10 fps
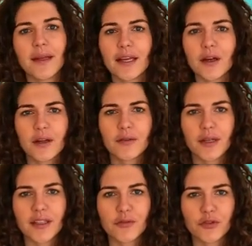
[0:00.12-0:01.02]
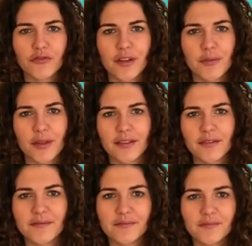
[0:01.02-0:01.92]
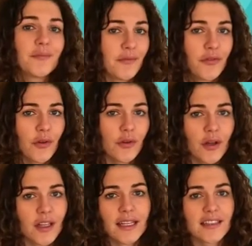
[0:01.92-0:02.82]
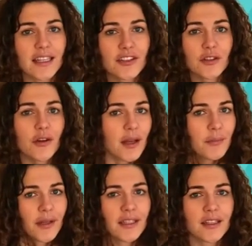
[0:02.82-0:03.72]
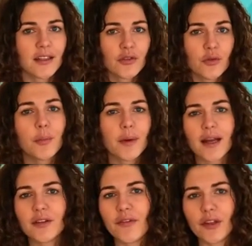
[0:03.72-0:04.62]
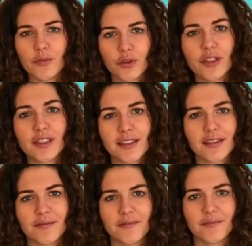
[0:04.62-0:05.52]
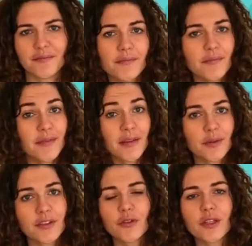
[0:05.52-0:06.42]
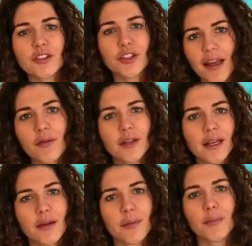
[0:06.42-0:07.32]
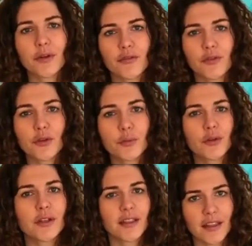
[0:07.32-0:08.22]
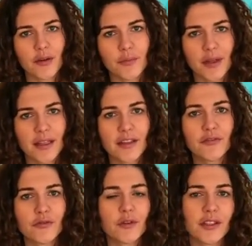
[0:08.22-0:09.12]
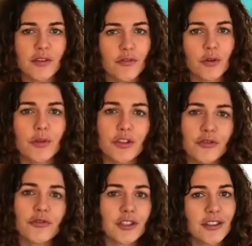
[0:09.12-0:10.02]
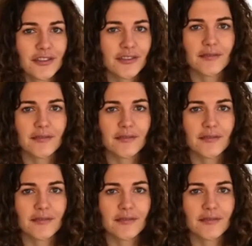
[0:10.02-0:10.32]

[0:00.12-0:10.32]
Hello and welcome to fainin. Through your organization or company, you are part of a community. This means you can share with other members of your community completely free of commission fees.